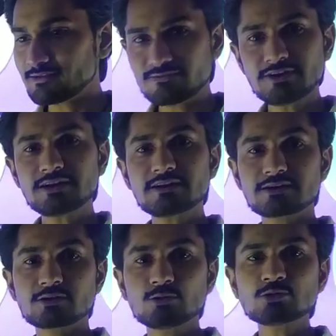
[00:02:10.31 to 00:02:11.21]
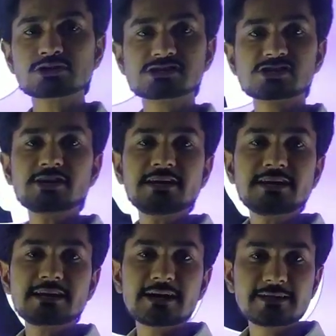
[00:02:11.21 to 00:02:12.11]
if we do the
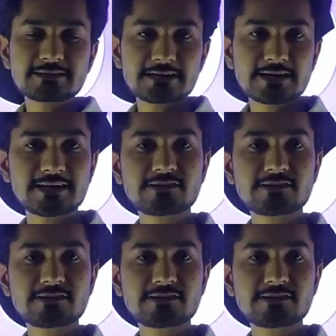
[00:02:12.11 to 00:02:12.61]
study regarding that,